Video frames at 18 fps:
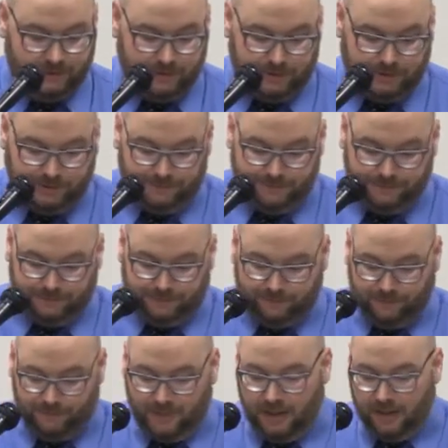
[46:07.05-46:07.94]
So
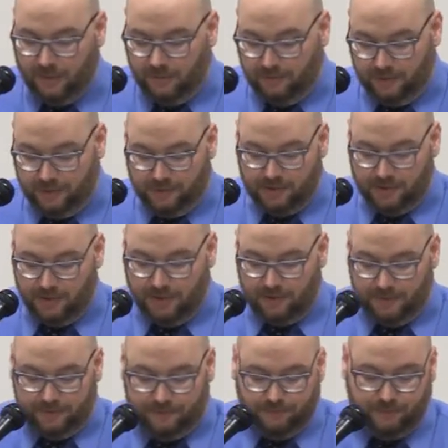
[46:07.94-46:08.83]
helpful to
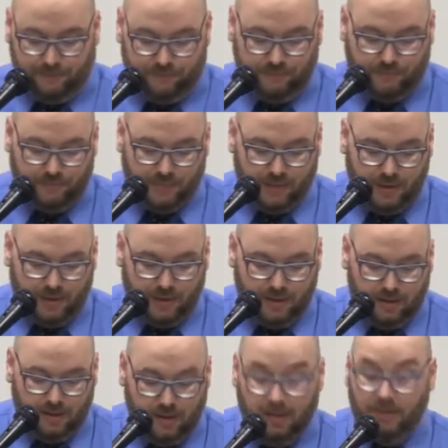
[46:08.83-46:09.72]
know
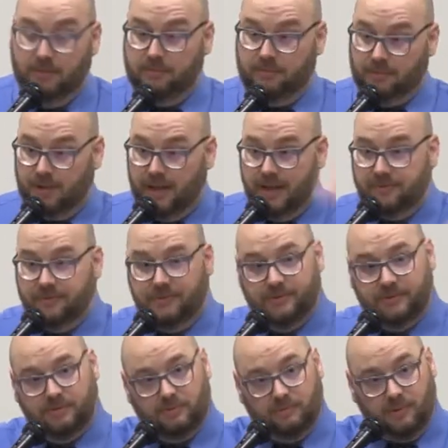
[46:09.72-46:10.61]

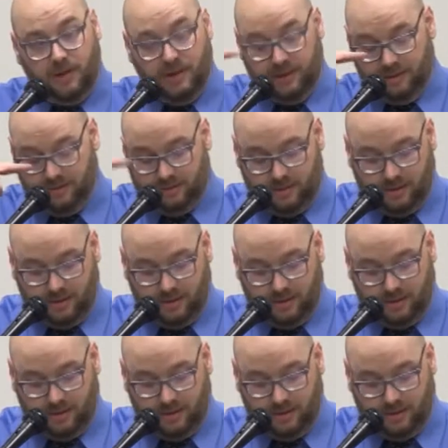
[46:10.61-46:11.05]
left, right,